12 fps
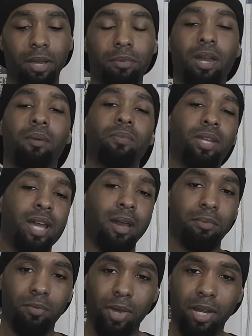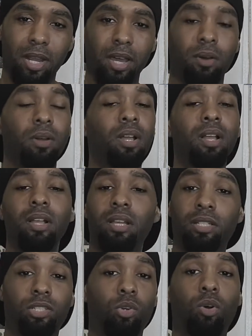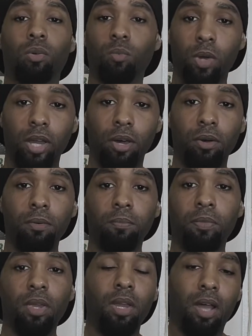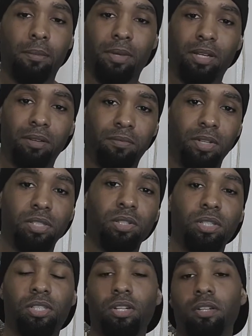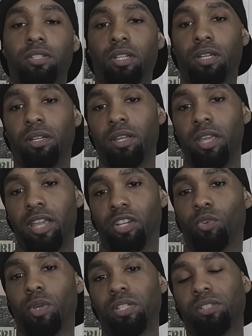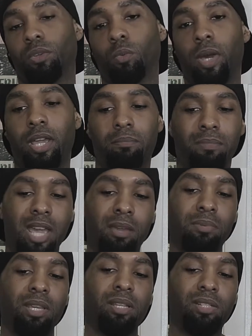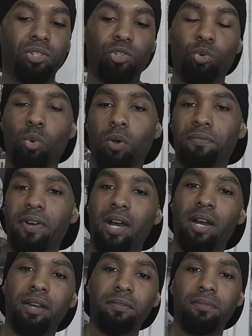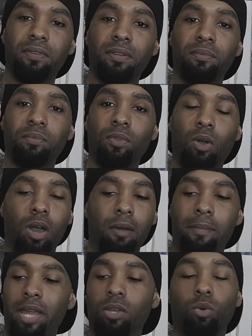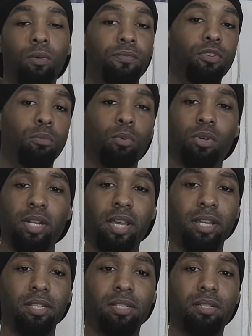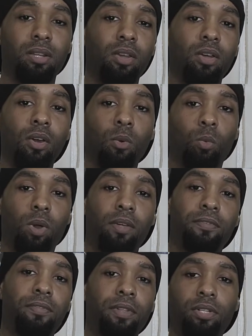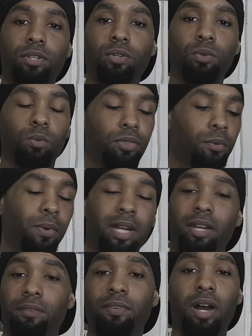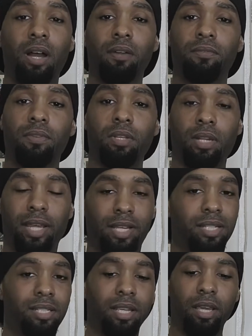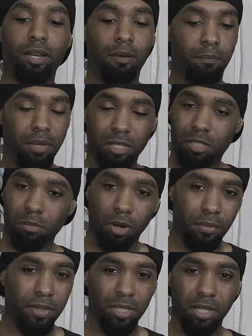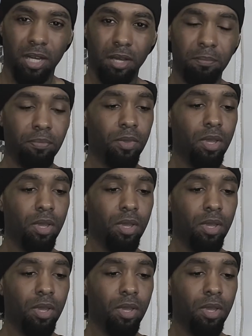Yeah, I'm rehabbing right now. It's going well. I'm going to eventually start to increase the weight maybe to 205, or I may go a few more days with the 185. Yeah, like I said, I'm being smart this time.